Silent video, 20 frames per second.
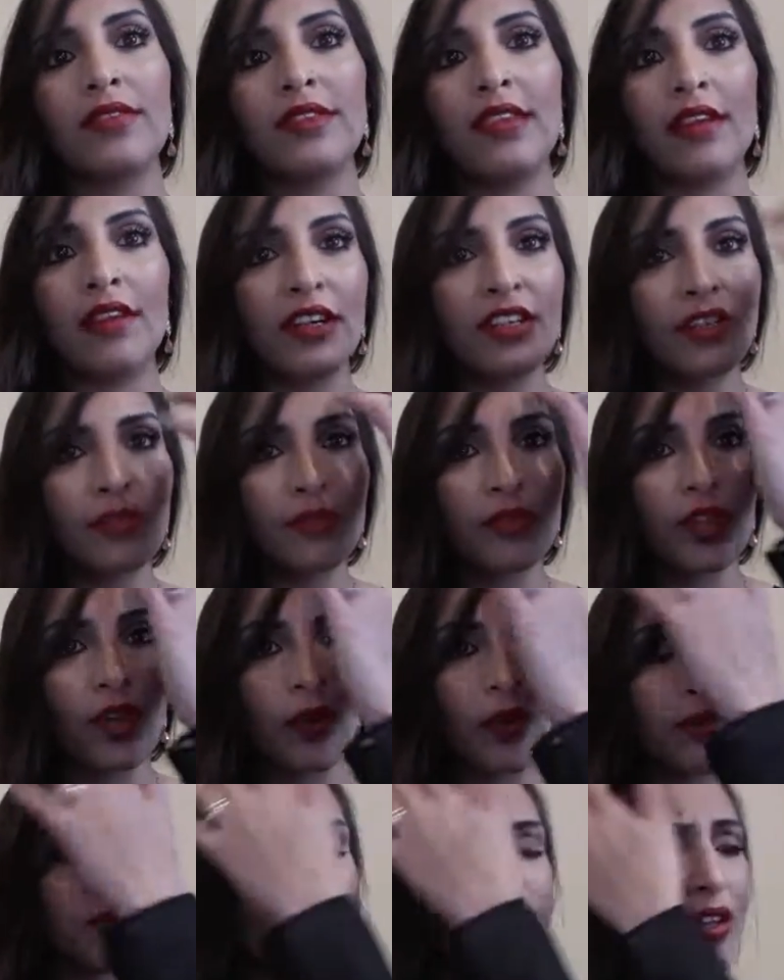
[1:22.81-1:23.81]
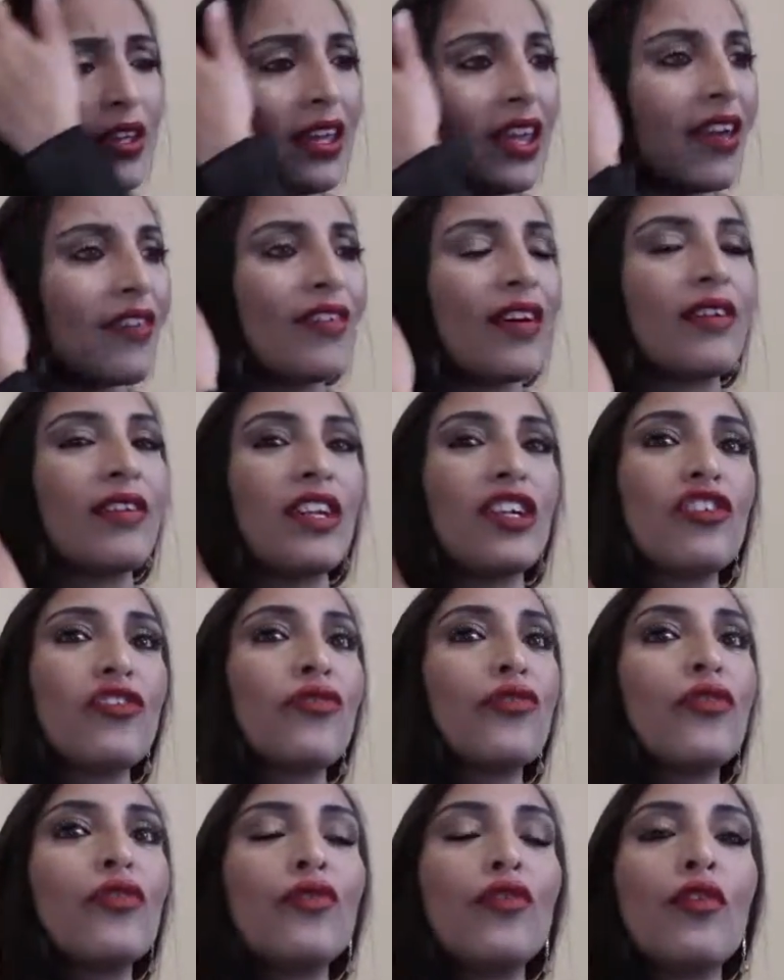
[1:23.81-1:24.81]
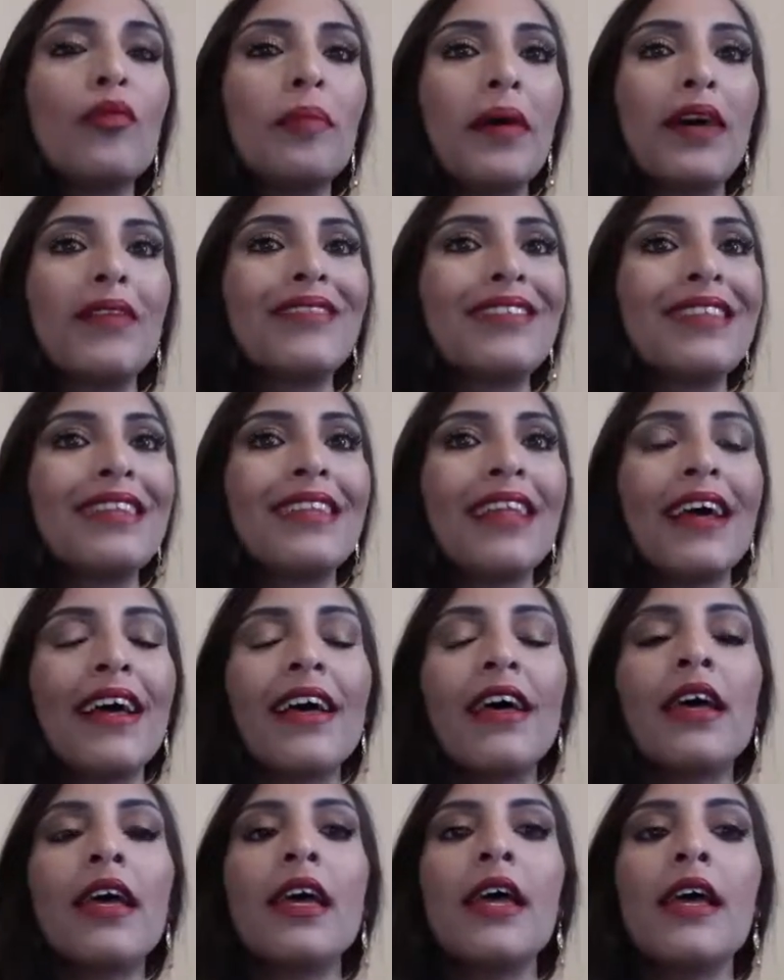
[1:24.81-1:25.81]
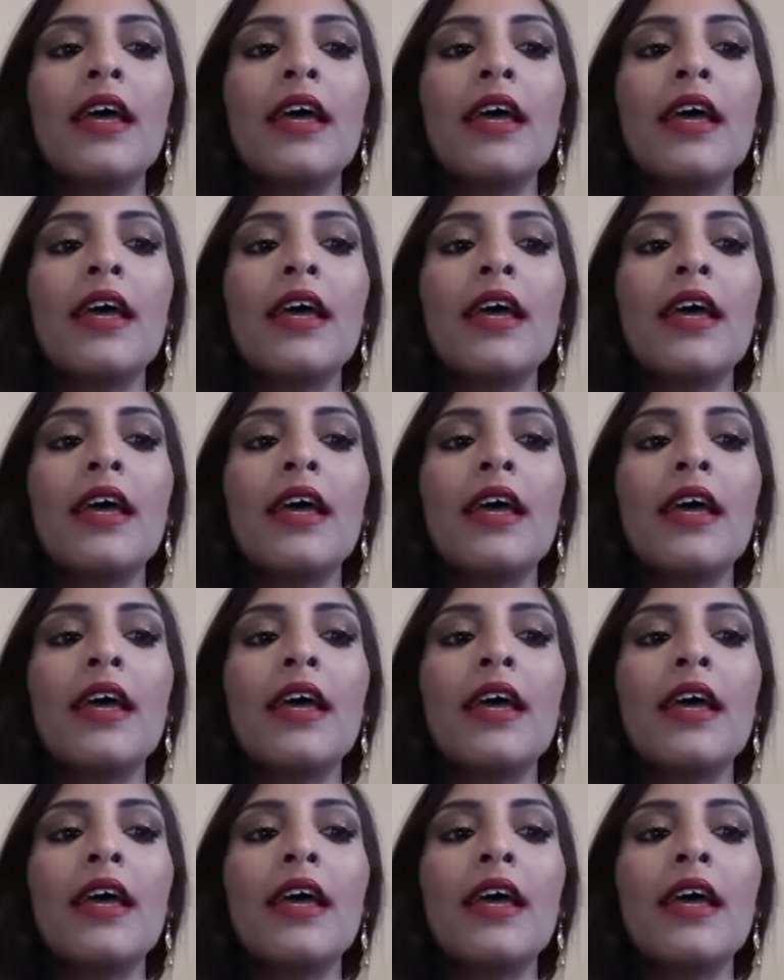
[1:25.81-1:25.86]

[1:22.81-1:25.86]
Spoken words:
Their items go up to, you can get a foundation for £4 in there.